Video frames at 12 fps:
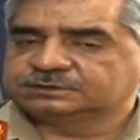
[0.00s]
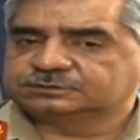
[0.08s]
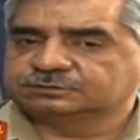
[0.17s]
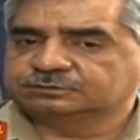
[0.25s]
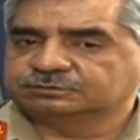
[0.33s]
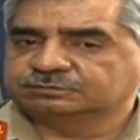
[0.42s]

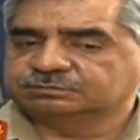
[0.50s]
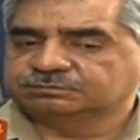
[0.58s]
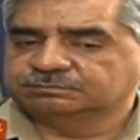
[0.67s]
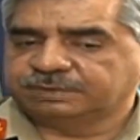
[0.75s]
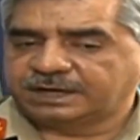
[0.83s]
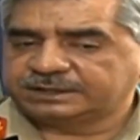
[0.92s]
So
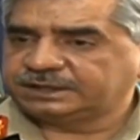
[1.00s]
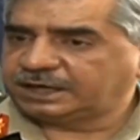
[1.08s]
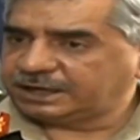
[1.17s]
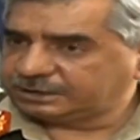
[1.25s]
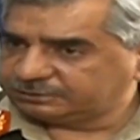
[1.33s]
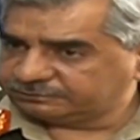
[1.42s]
by the
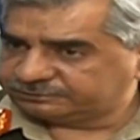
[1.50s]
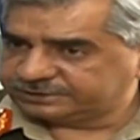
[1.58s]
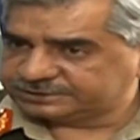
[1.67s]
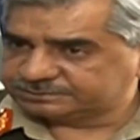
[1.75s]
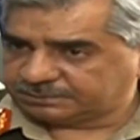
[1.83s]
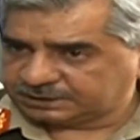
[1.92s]
end of
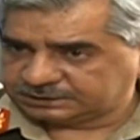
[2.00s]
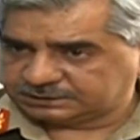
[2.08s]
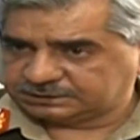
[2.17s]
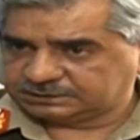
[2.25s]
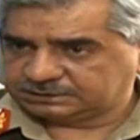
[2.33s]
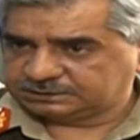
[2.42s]
this
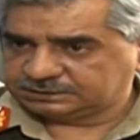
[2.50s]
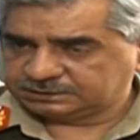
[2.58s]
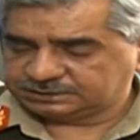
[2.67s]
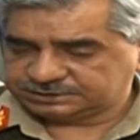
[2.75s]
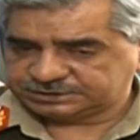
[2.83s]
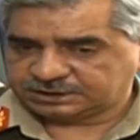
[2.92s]
month,
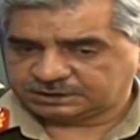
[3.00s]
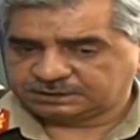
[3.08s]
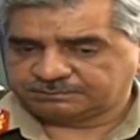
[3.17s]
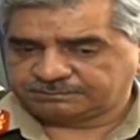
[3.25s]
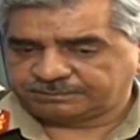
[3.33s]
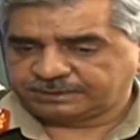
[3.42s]

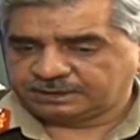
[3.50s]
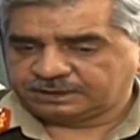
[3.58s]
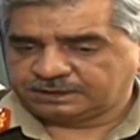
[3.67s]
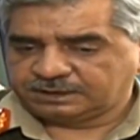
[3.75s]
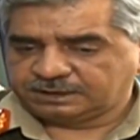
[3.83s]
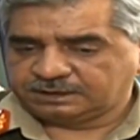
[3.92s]
inshallah,
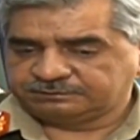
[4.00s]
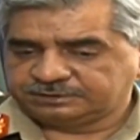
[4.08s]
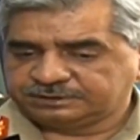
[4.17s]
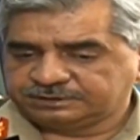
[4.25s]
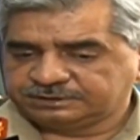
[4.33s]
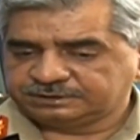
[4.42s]

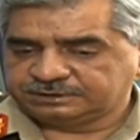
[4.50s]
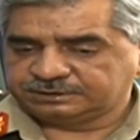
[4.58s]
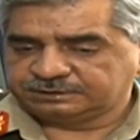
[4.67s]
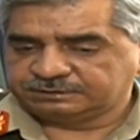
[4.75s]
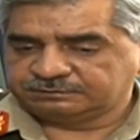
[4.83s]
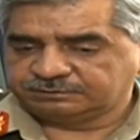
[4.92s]

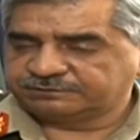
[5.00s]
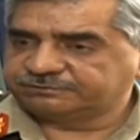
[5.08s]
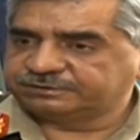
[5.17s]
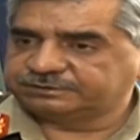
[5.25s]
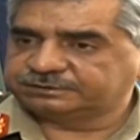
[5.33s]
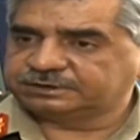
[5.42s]
we would
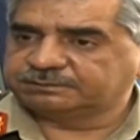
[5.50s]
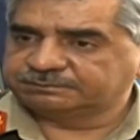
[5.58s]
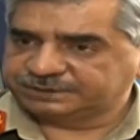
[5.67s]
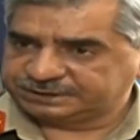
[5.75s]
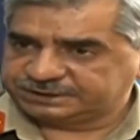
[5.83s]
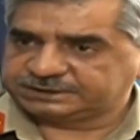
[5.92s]
have
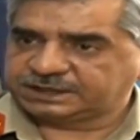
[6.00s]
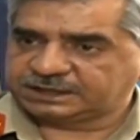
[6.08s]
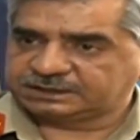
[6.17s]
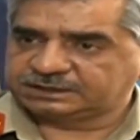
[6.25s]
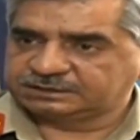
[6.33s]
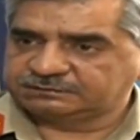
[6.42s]
completed
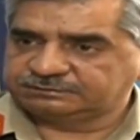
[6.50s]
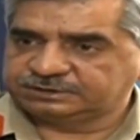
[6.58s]
that.